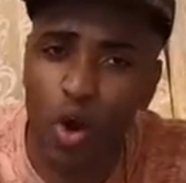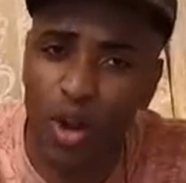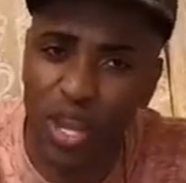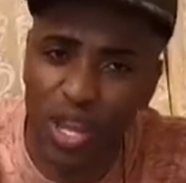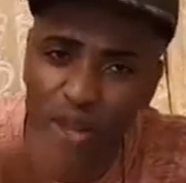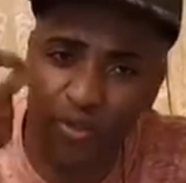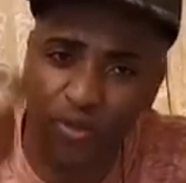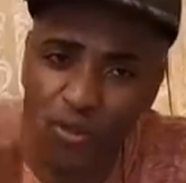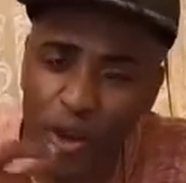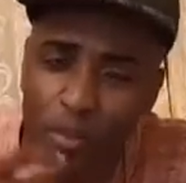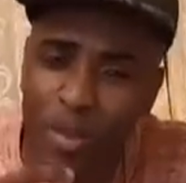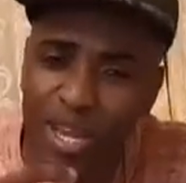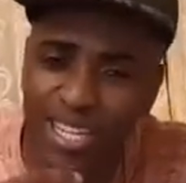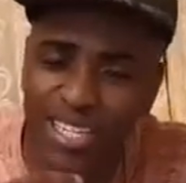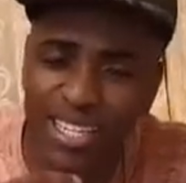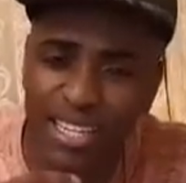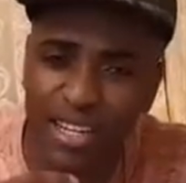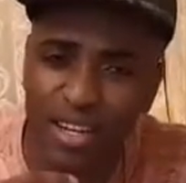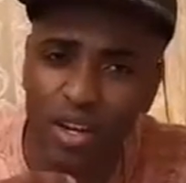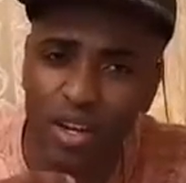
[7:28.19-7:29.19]
It is
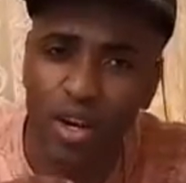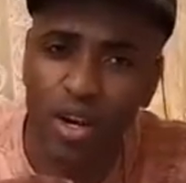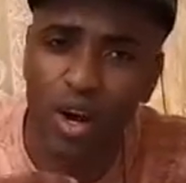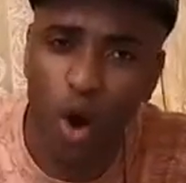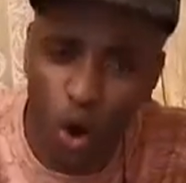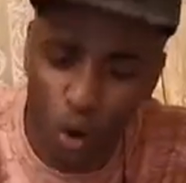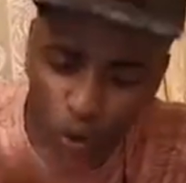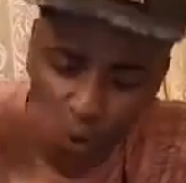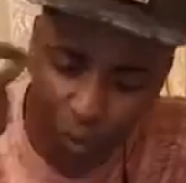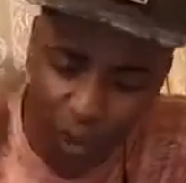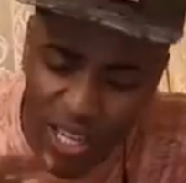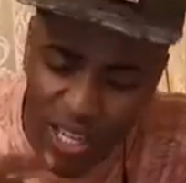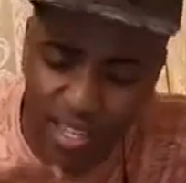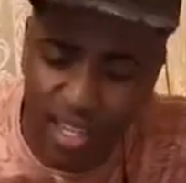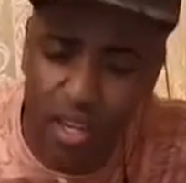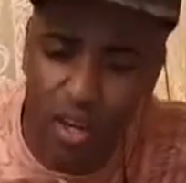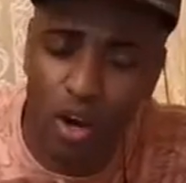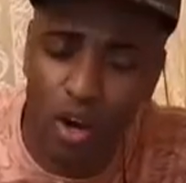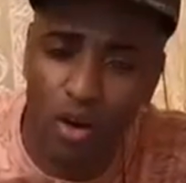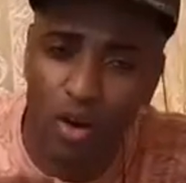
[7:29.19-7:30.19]

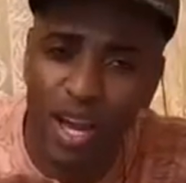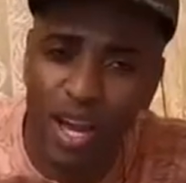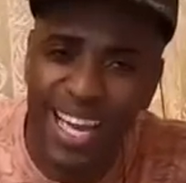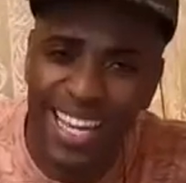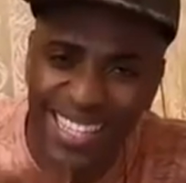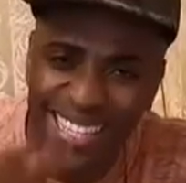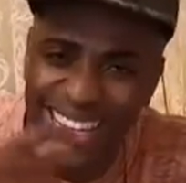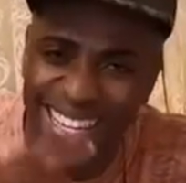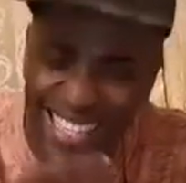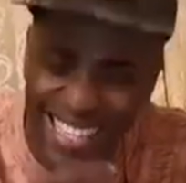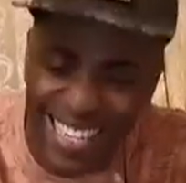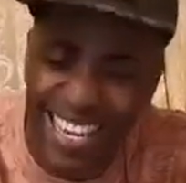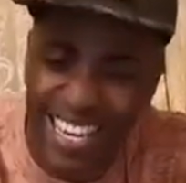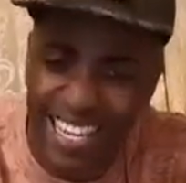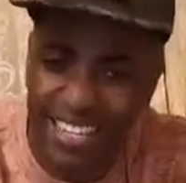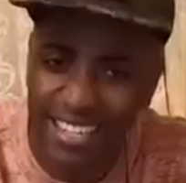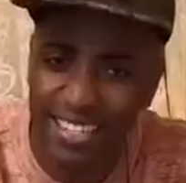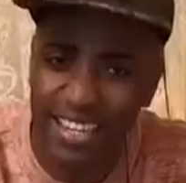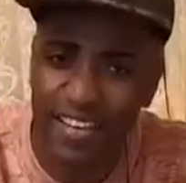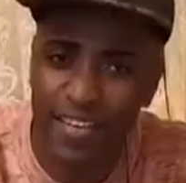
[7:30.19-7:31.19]
physical disease. That's the
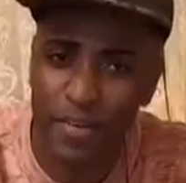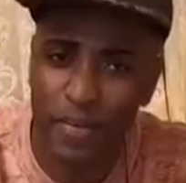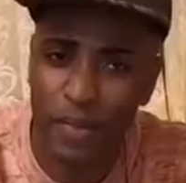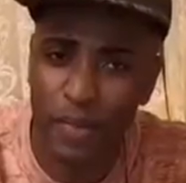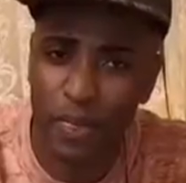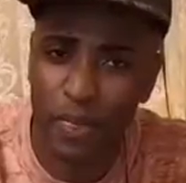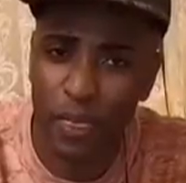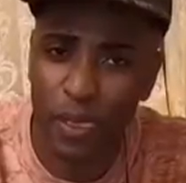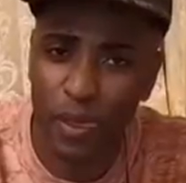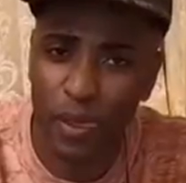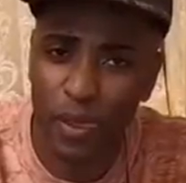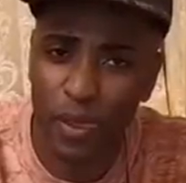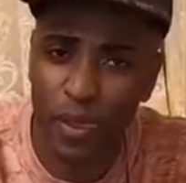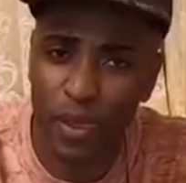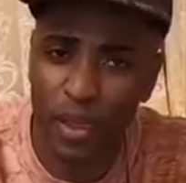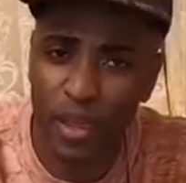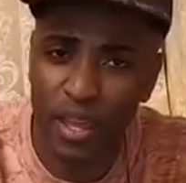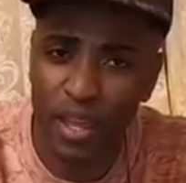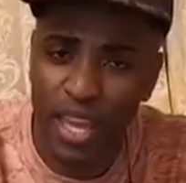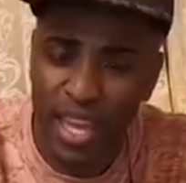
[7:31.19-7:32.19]
byproduct.
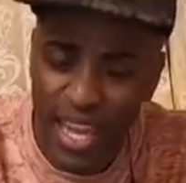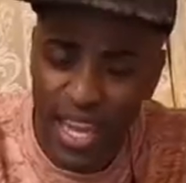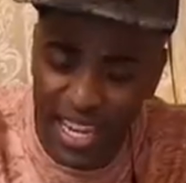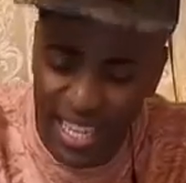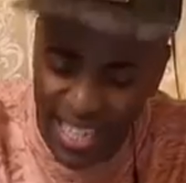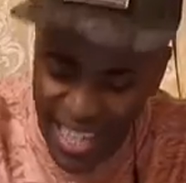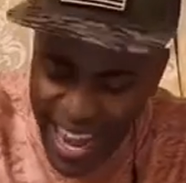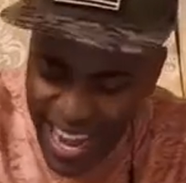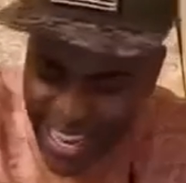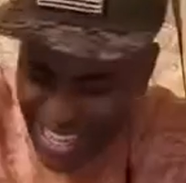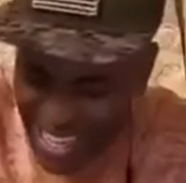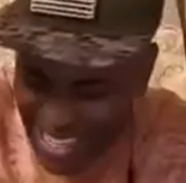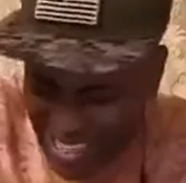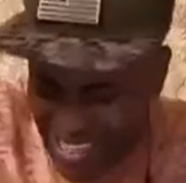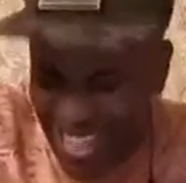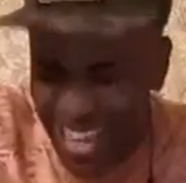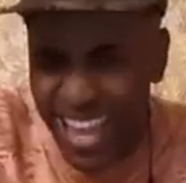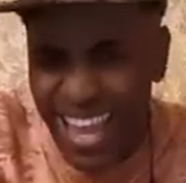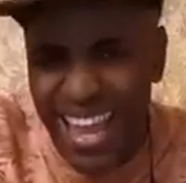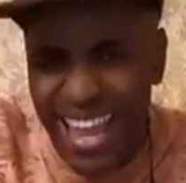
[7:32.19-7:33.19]

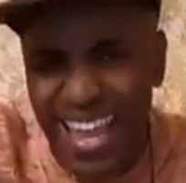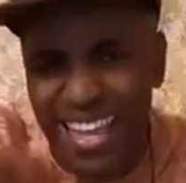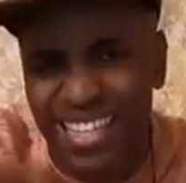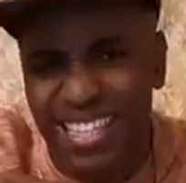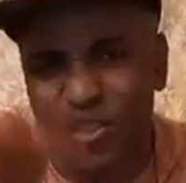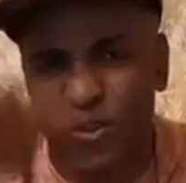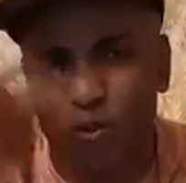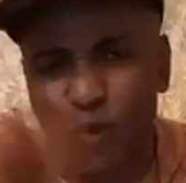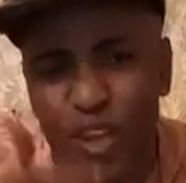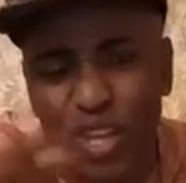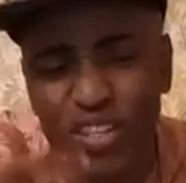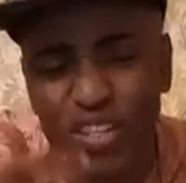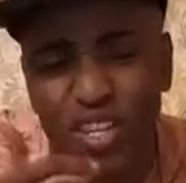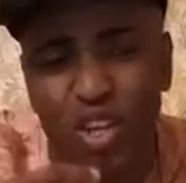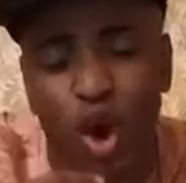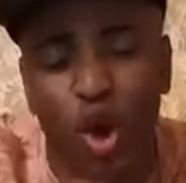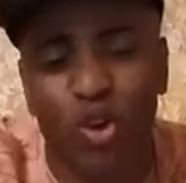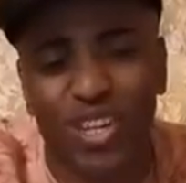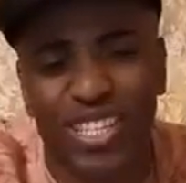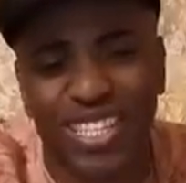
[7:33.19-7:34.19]
But the
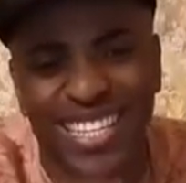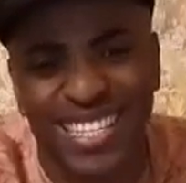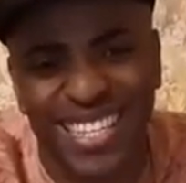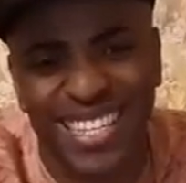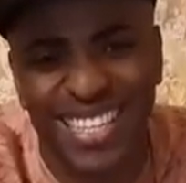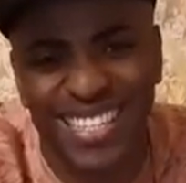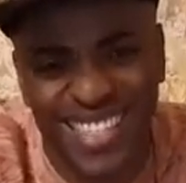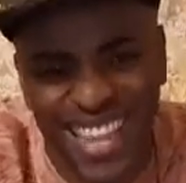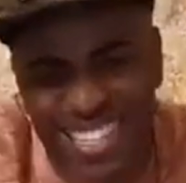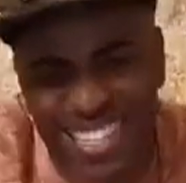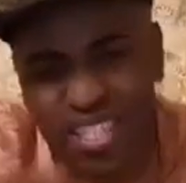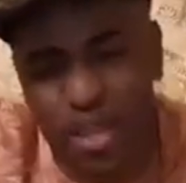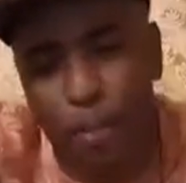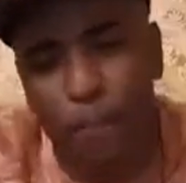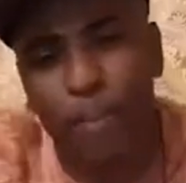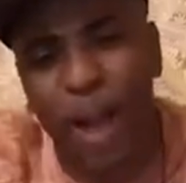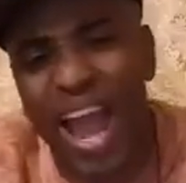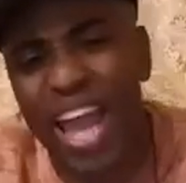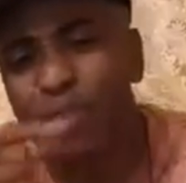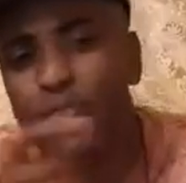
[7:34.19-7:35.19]
objective of the
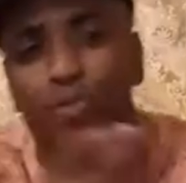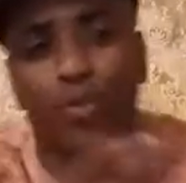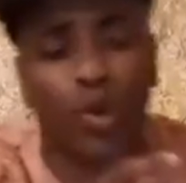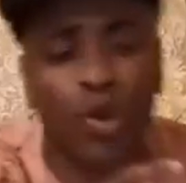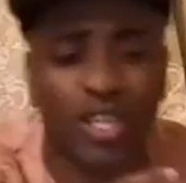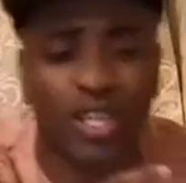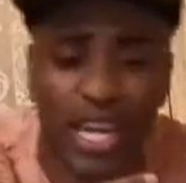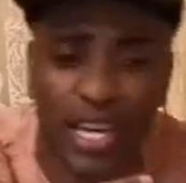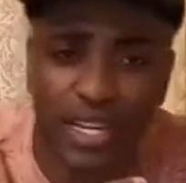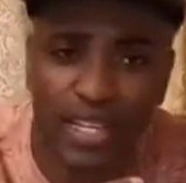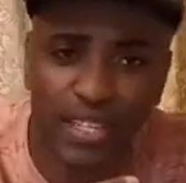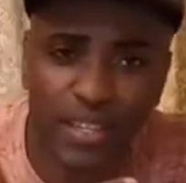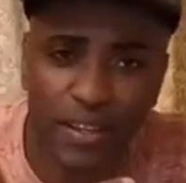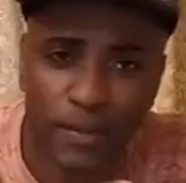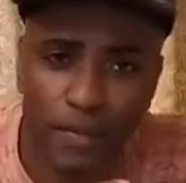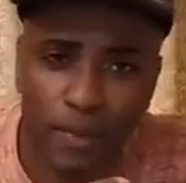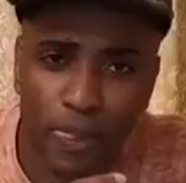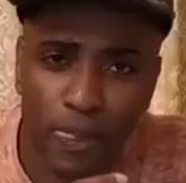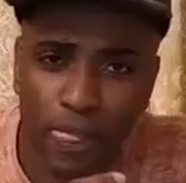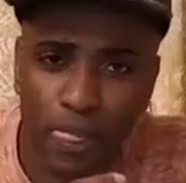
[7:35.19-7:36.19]
attack is to
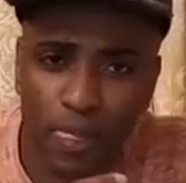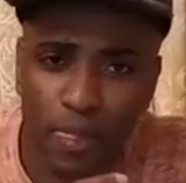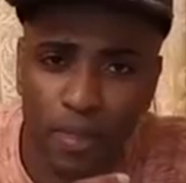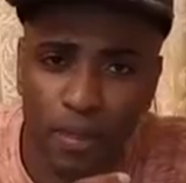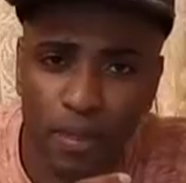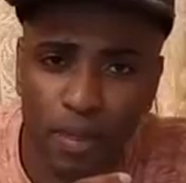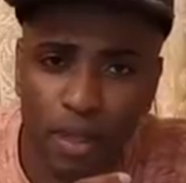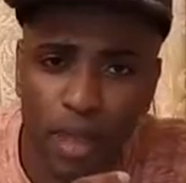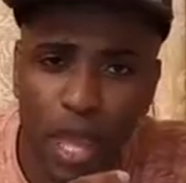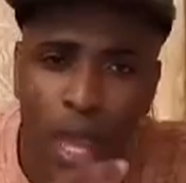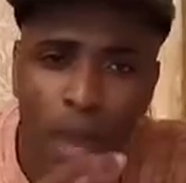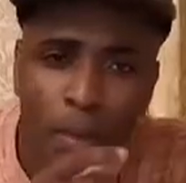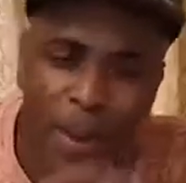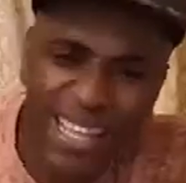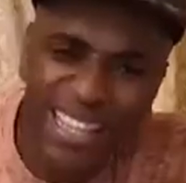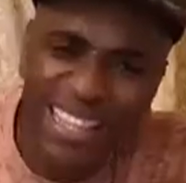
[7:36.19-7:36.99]
attack the finances.